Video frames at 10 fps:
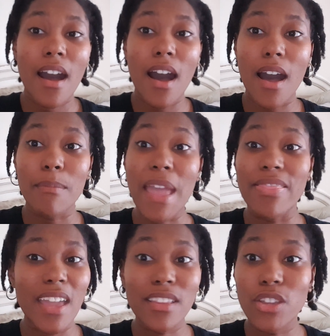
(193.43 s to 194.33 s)

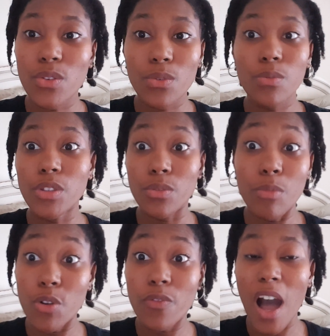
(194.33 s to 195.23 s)
And then you
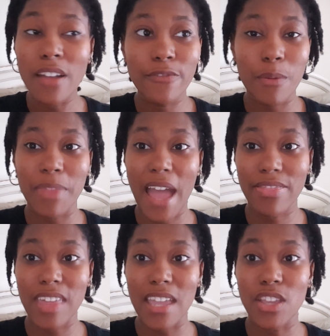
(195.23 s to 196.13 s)
move on from
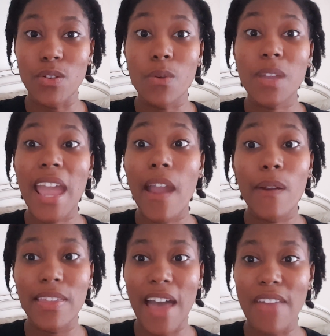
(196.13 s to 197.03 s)
that thing. You don't
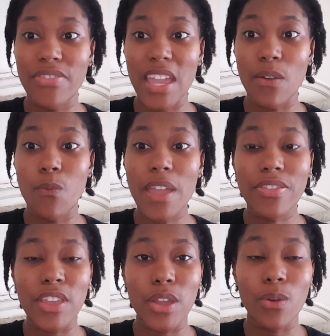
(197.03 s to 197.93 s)
carry that thing
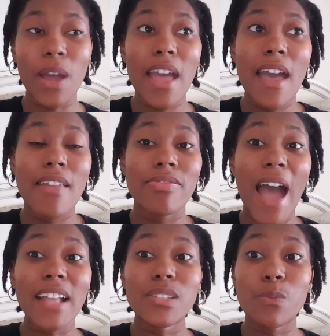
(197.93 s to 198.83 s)
with you.
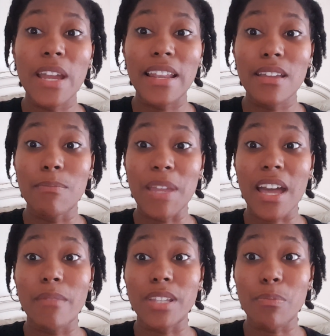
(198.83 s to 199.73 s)
That's when it
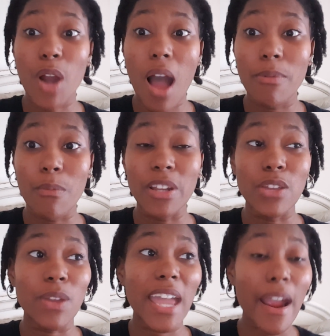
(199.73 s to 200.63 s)
becomes a problem, when
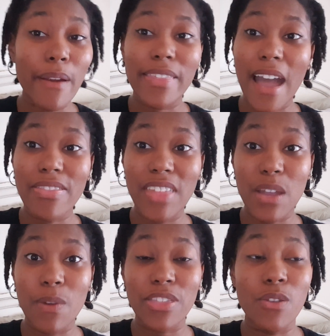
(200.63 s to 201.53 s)
you carry that
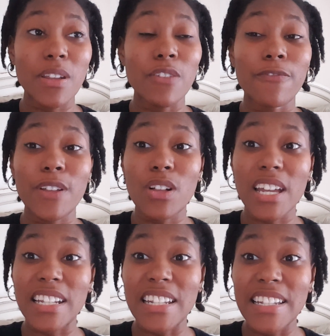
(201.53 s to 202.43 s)
thing with you and you feel
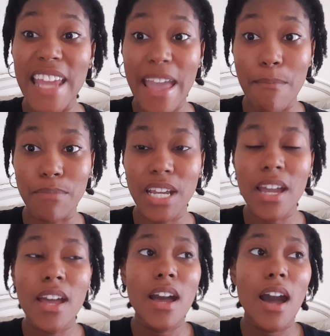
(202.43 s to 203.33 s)
condemned.
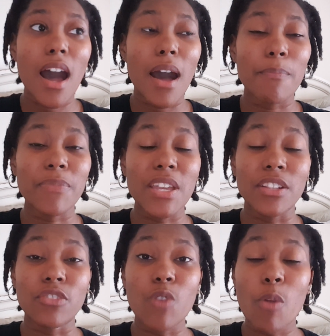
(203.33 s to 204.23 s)

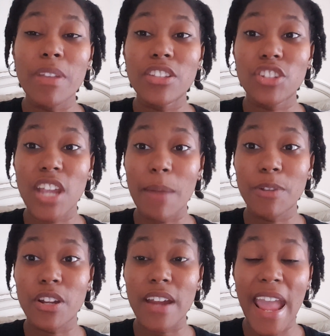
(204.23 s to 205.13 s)
In Romans
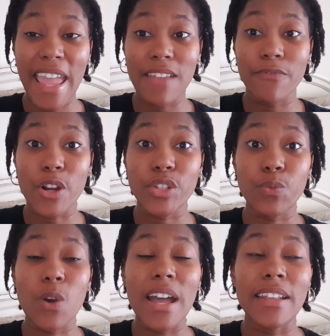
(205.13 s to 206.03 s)
chapter 8, verse
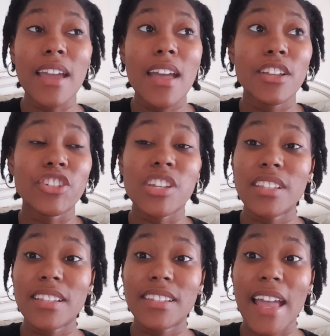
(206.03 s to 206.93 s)
1,
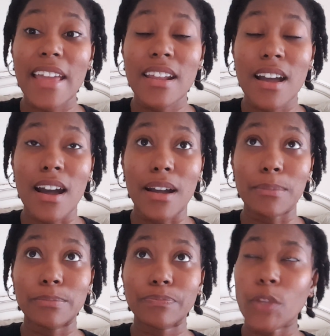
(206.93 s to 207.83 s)
Jesus said,
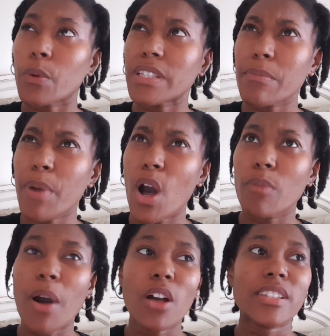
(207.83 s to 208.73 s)
or was it
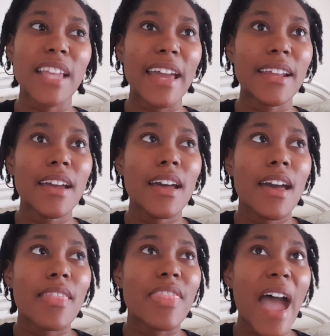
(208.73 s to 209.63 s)
Paul? Paul said,
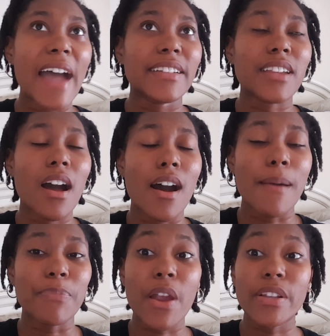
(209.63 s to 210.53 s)
that
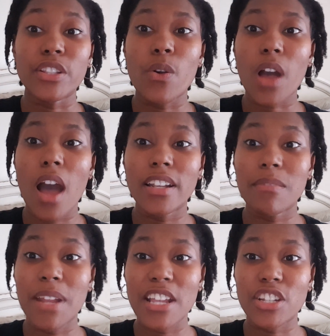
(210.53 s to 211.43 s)
there is no
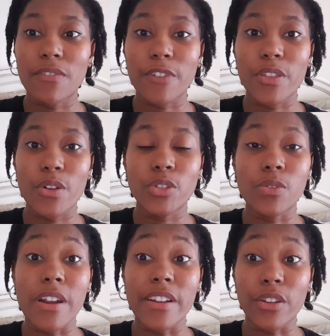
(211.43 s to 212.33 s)
condemnation for those
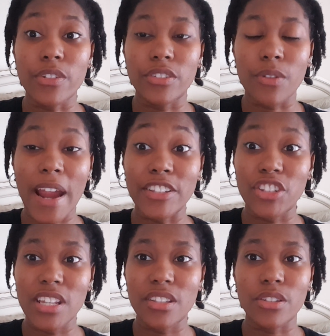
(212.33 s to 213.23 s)
who are in
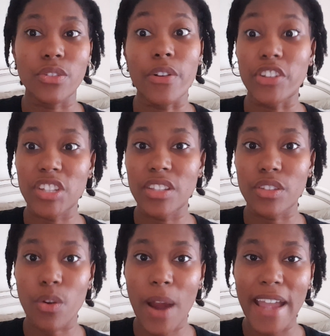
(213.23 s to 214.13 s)
Christ Jesus, or in
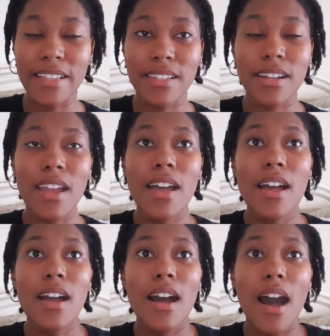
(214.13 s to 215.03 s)
Jesus Christ.
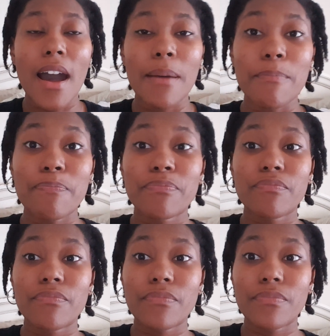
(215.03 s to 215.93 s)

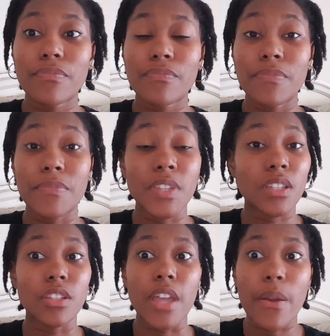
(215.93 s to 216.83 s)

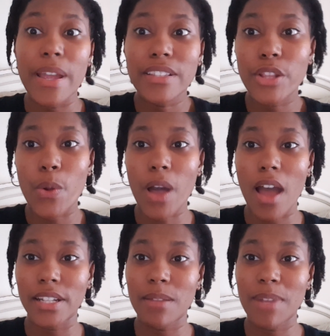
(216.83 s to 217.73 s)
There is no
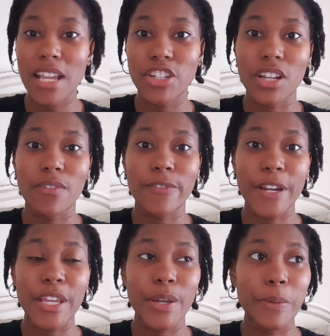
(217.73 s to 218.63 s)
condemnation
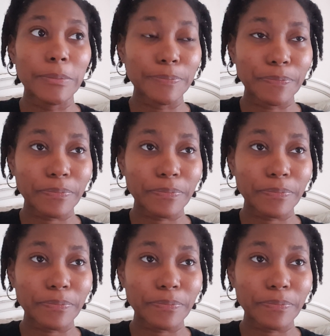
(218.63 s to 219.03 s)
for you.